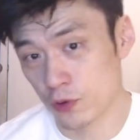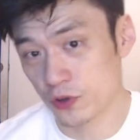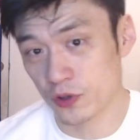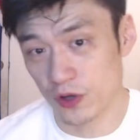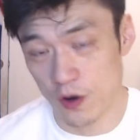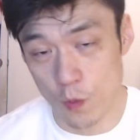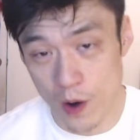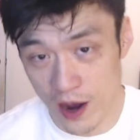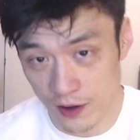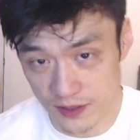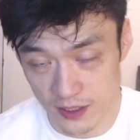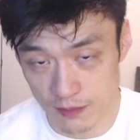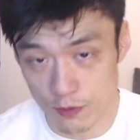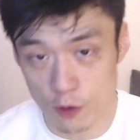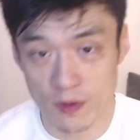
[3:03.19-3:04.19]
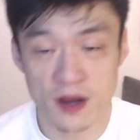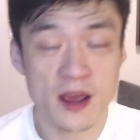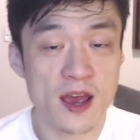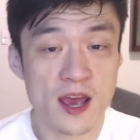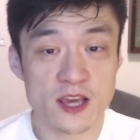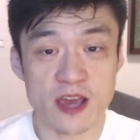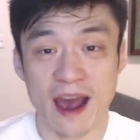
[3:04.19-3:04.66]
So in Wales at the moment,
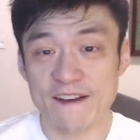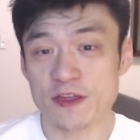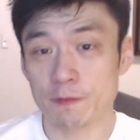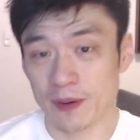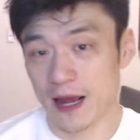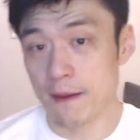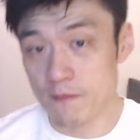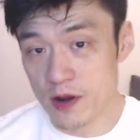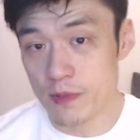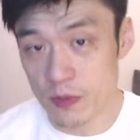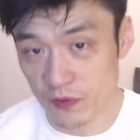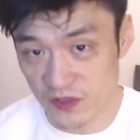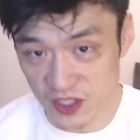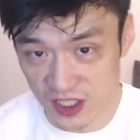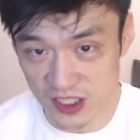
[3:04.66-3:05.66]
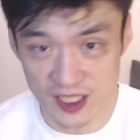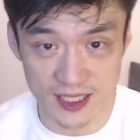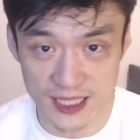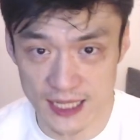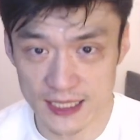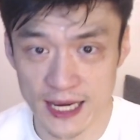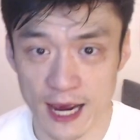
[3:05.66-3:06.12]
you have to play a minimum of 60
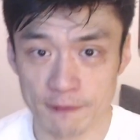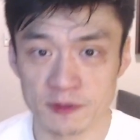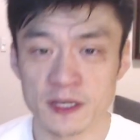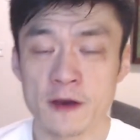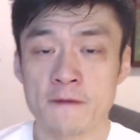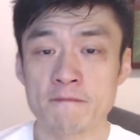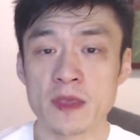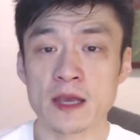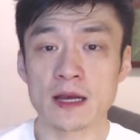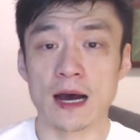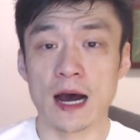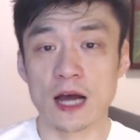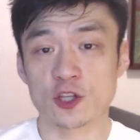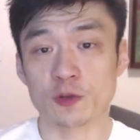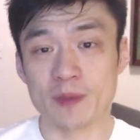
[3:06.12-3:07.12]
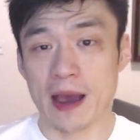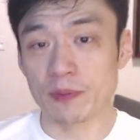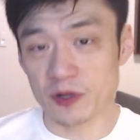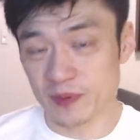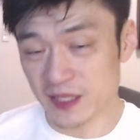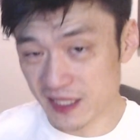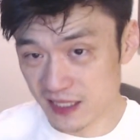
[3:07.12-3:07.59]
test caps to
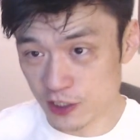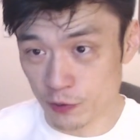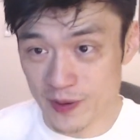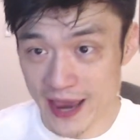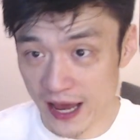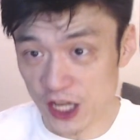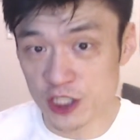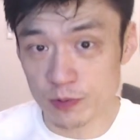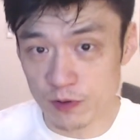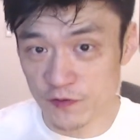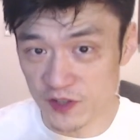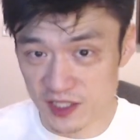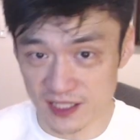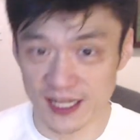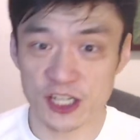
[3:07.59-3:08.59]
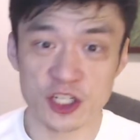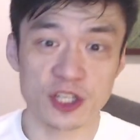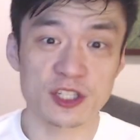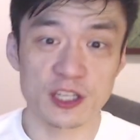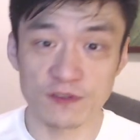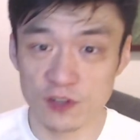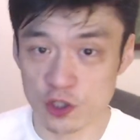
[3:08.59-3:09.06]
be eligible for selections
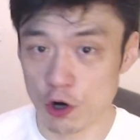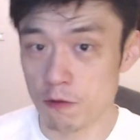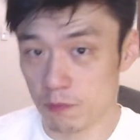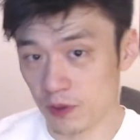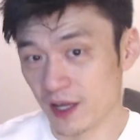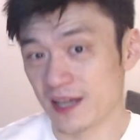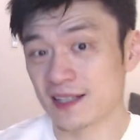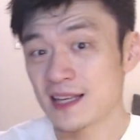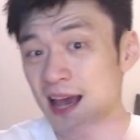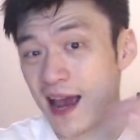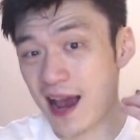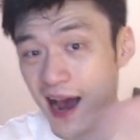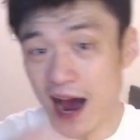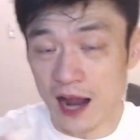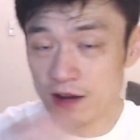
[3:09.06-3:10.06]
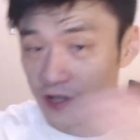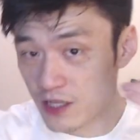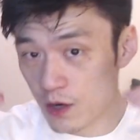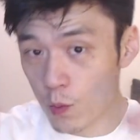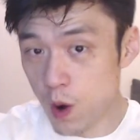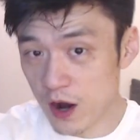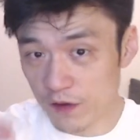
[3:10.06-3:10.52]
if you don't place under
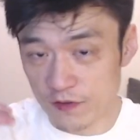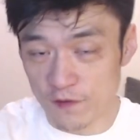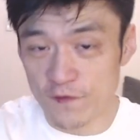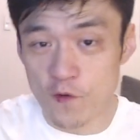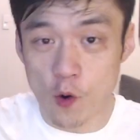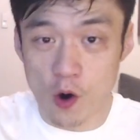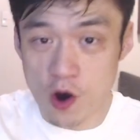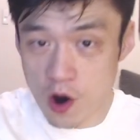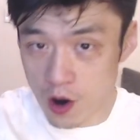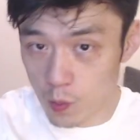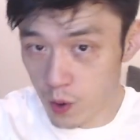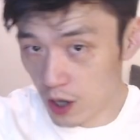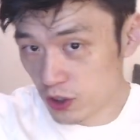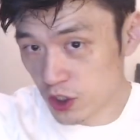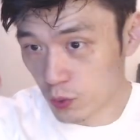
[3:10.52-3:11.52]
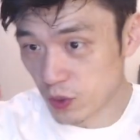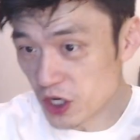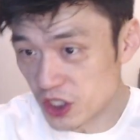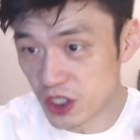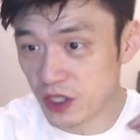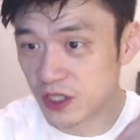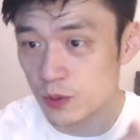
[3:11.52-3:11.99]
one of the four Welsh
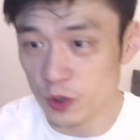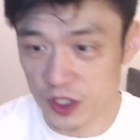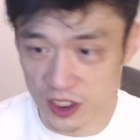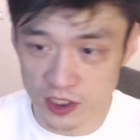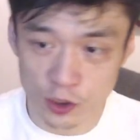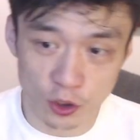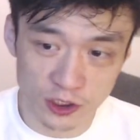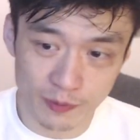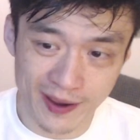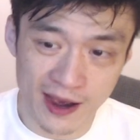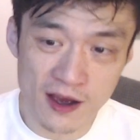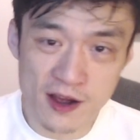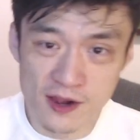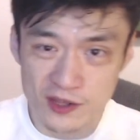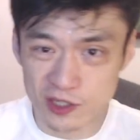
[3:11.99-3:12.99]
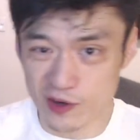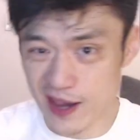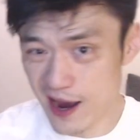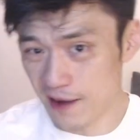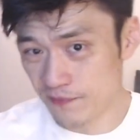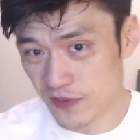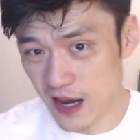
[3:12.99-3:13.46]
regions we just talked about. So yeah,
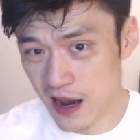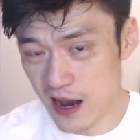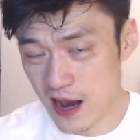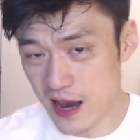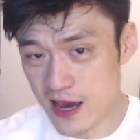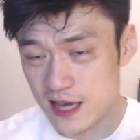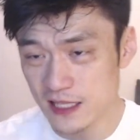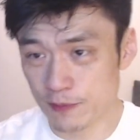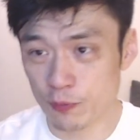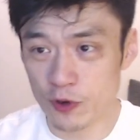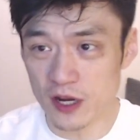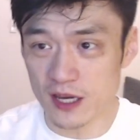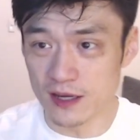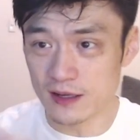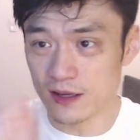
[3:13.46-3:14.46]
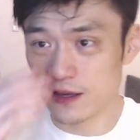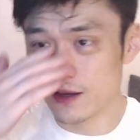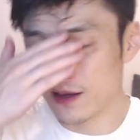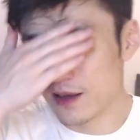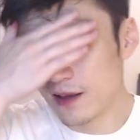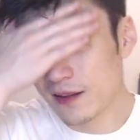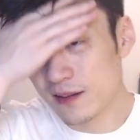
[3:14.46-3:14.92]
it's pretty
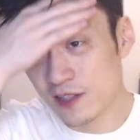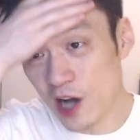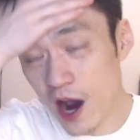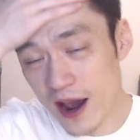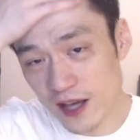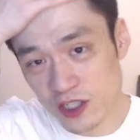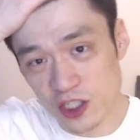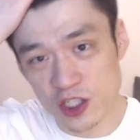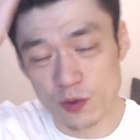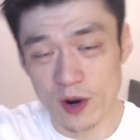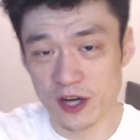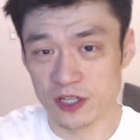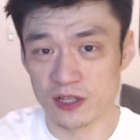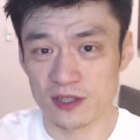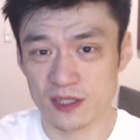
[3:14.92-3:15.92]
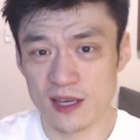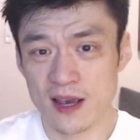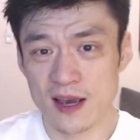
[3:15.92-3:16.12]
dire situations.